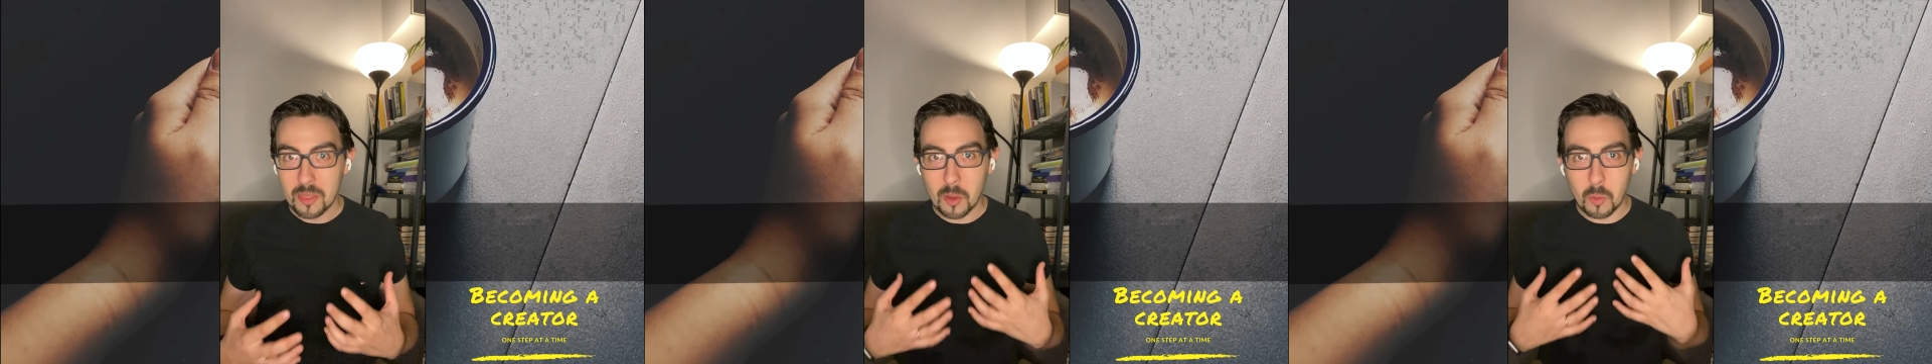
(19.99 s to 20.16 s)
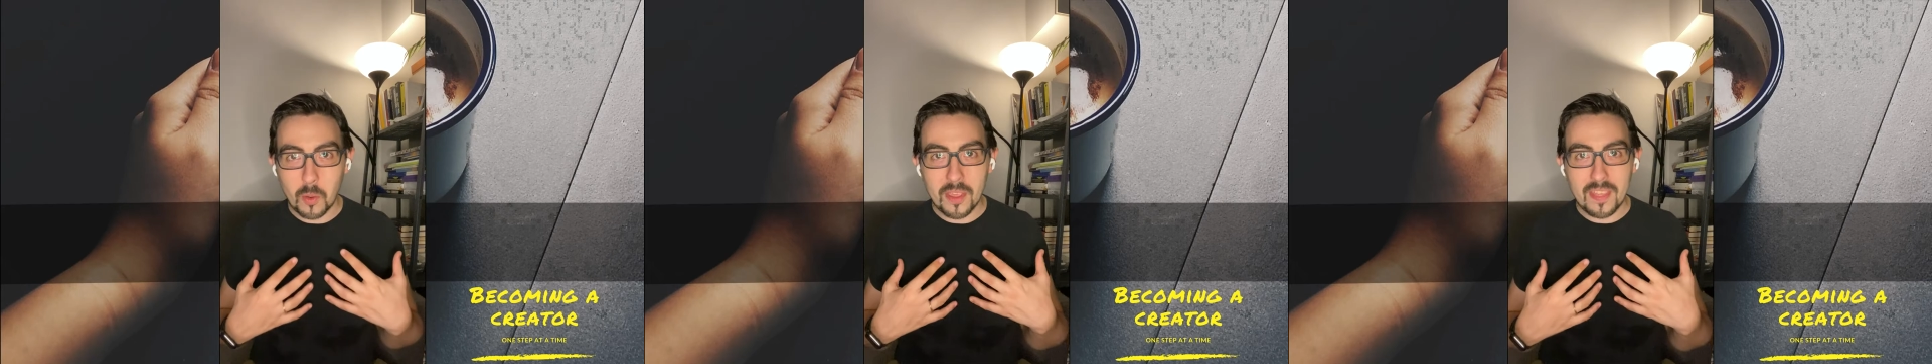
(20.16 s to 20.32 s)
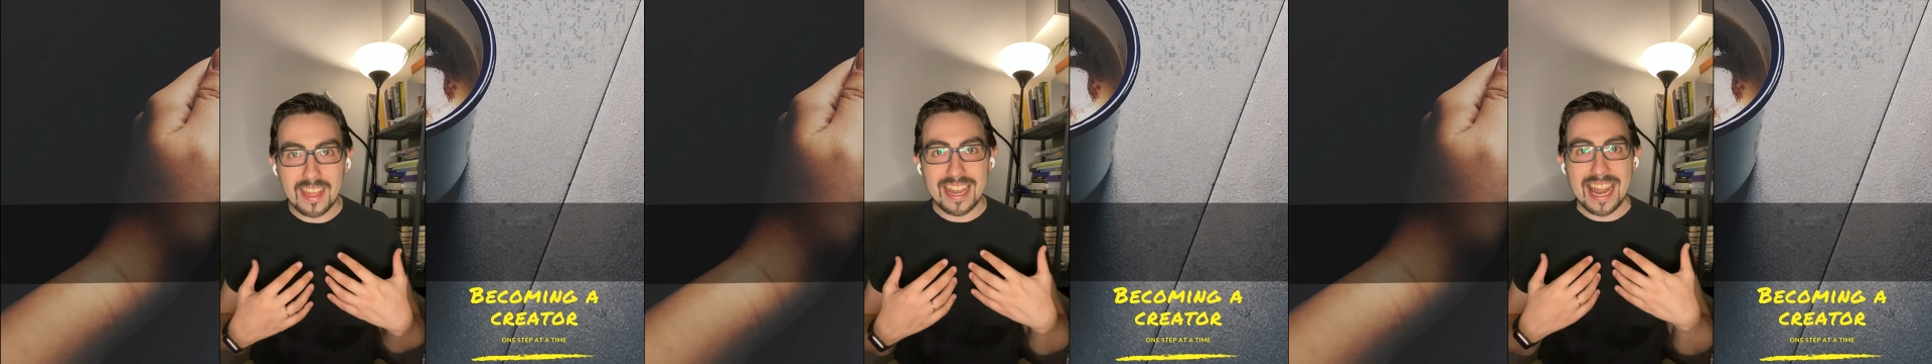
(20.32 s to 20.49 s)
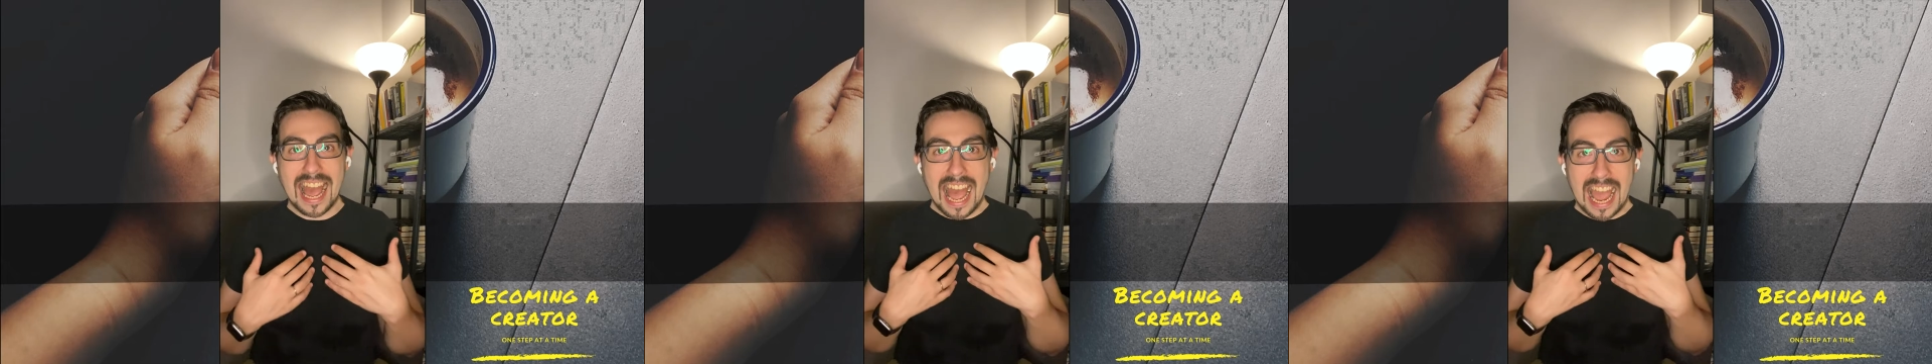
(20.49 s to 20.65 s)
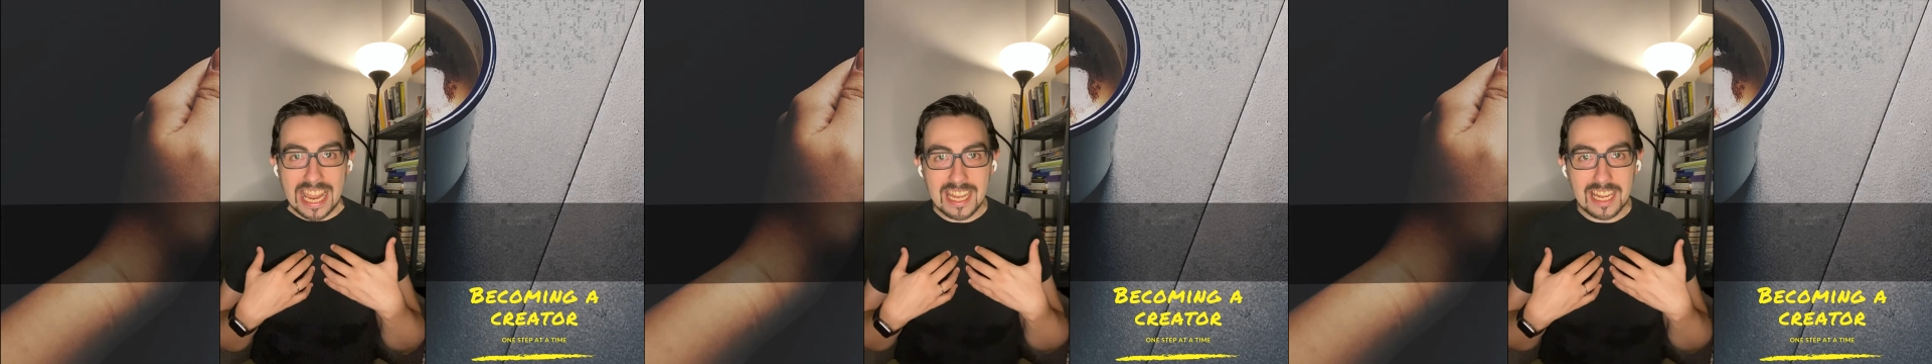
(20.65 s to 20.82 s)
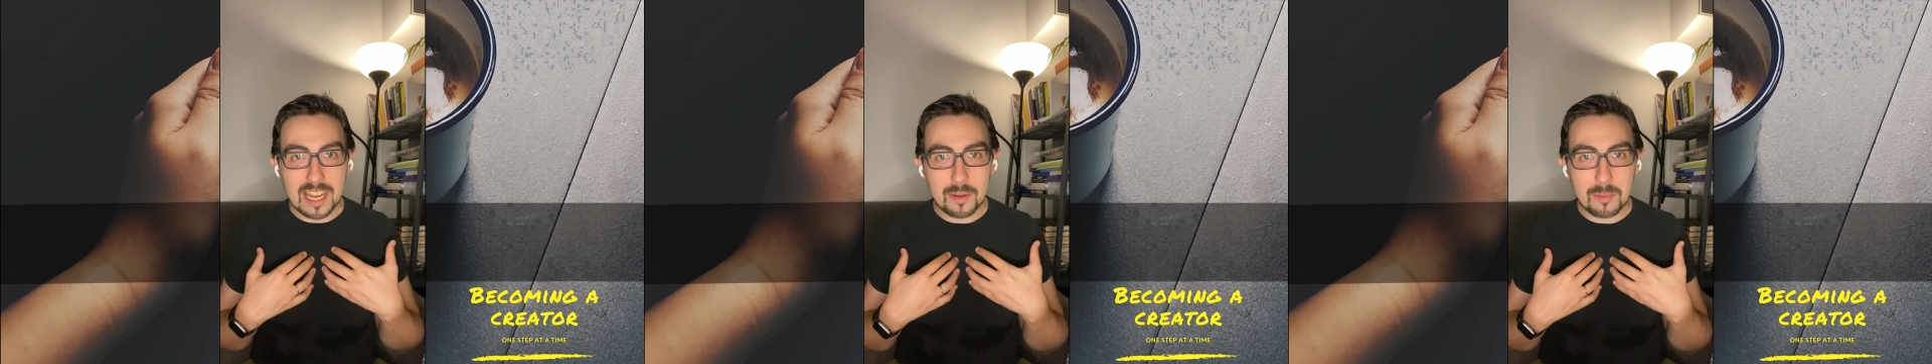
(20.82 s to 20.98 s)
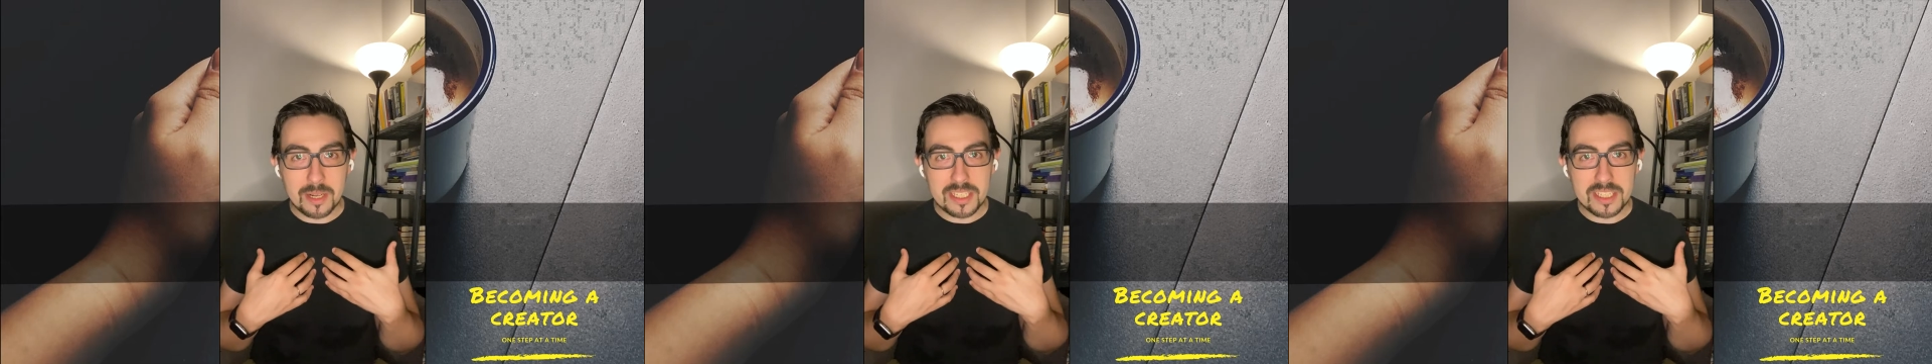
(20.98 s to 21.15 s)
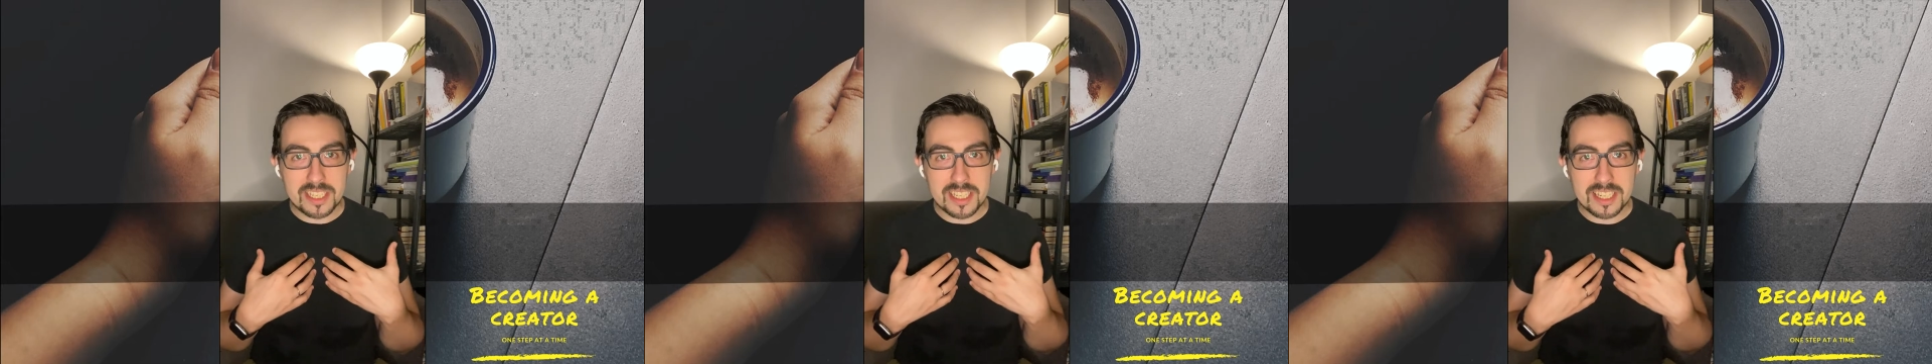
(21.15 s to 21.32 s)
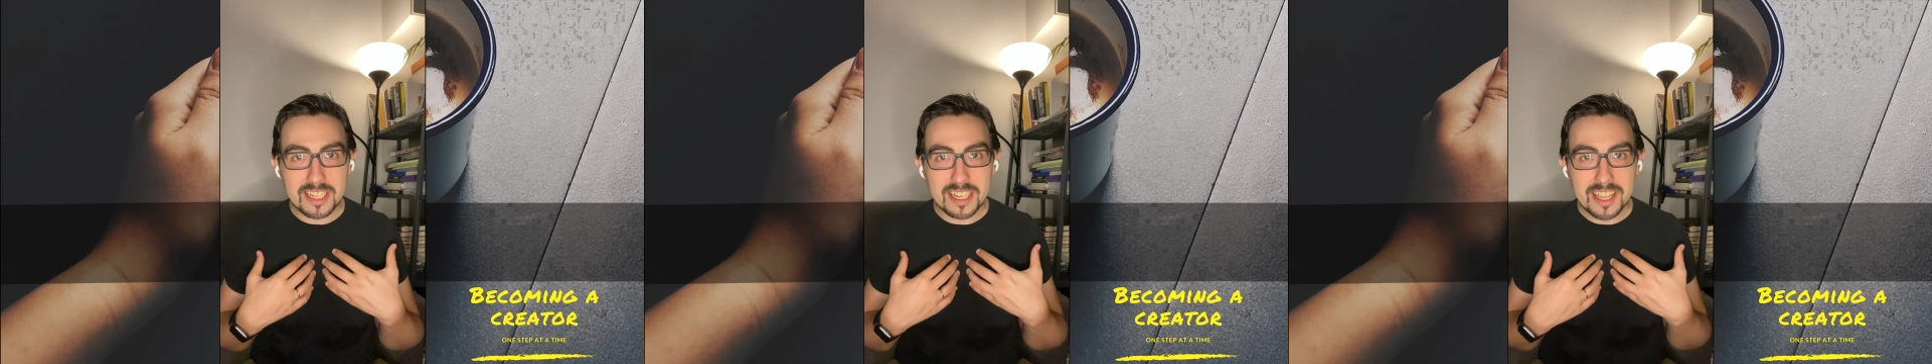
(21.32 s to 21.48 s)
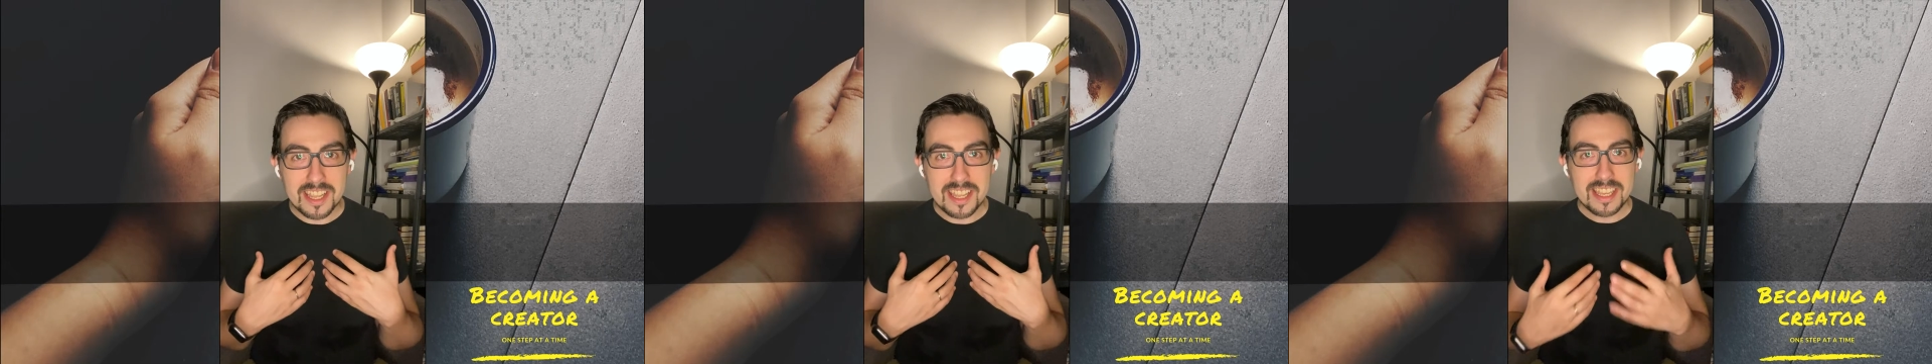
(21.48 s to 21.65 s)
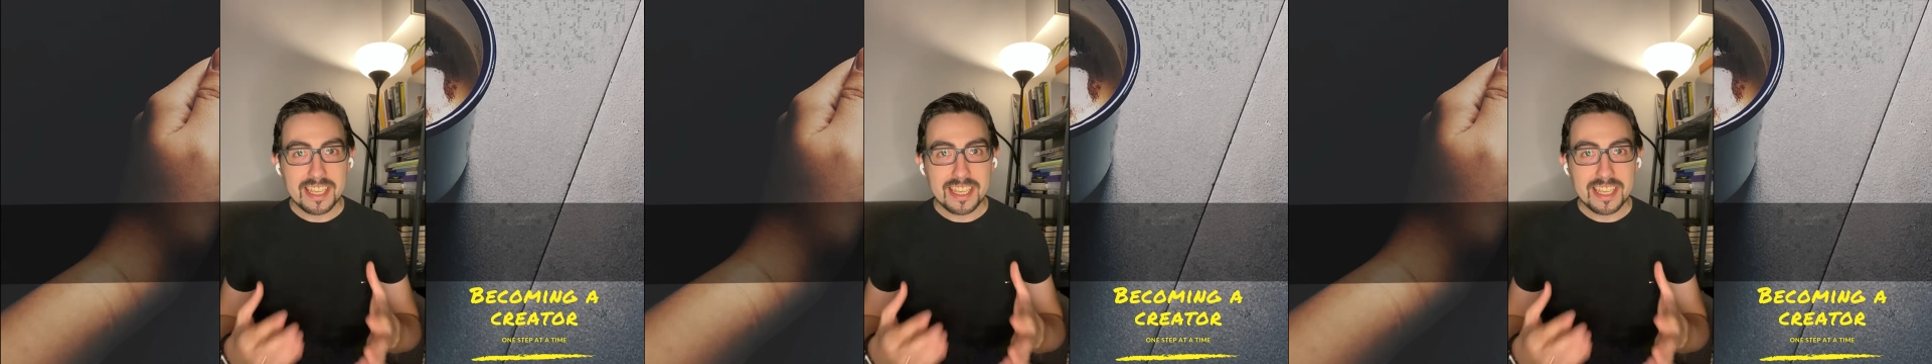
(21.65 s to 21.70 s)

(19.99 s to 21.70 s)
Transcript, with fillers: the way that I leverage it